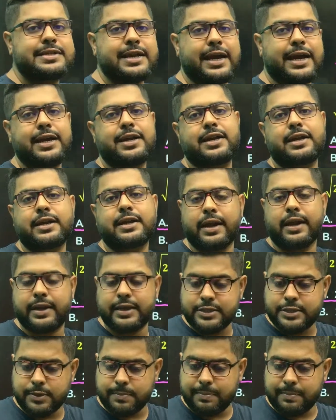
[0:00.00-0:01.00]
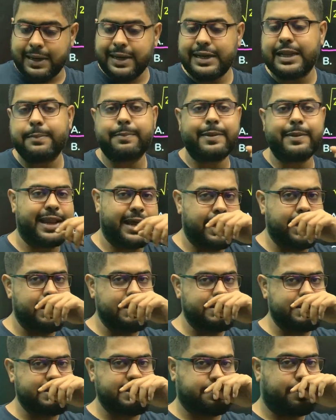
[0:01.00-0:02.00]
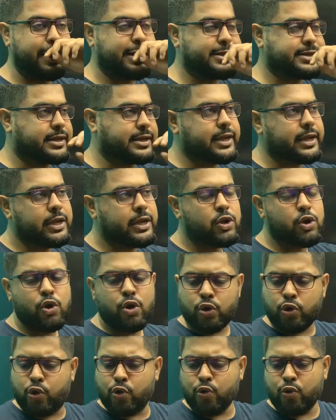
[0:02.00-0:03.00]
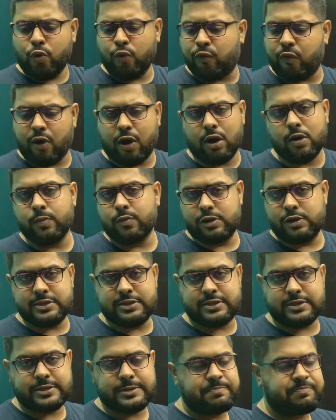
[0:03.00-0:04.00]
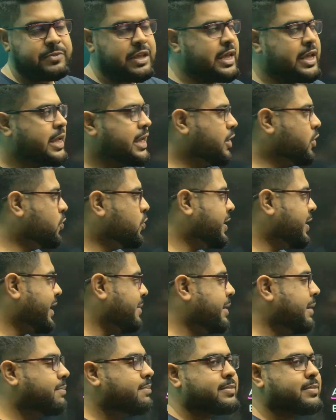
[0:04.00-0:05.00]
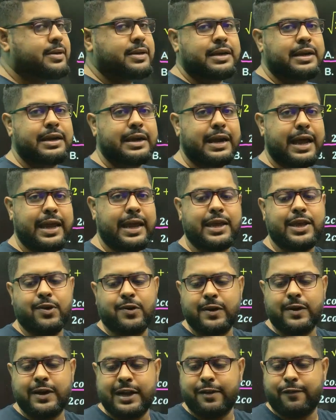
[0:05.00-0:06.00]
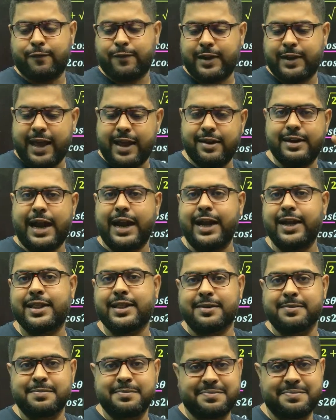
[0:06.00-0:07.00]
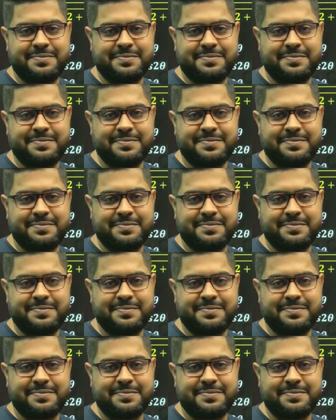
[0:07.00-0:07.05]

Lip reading: identities, multiple angles especially, two formulas. You remember like your left and right thumb.